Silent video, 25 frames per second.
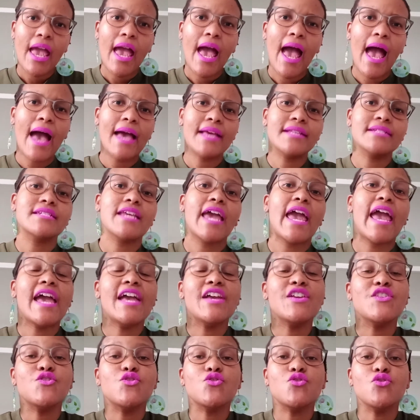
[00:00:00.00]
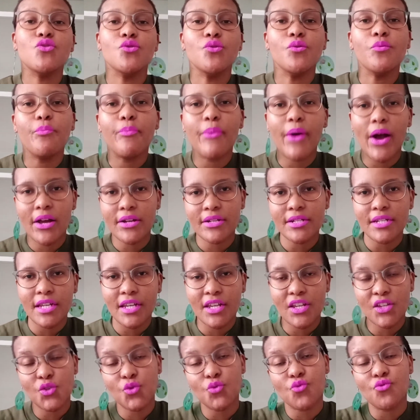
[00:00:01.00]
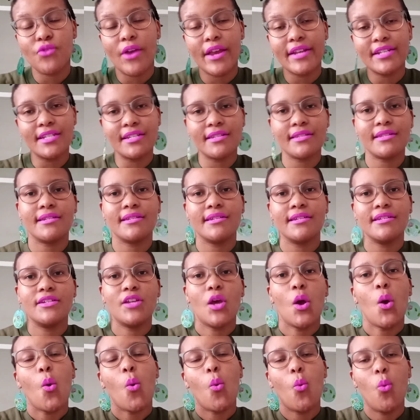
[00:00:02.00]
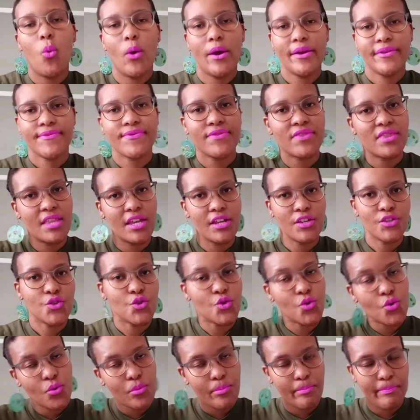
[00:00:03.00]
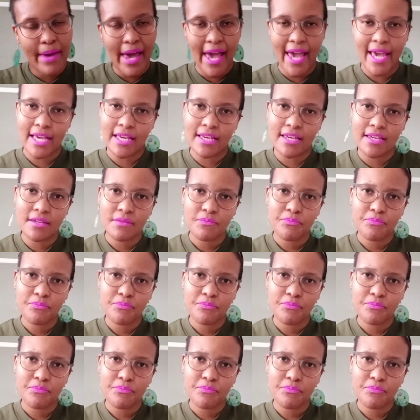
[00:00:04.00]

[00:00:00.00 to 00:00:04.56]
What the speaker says: and a new bond is registered with the new bank.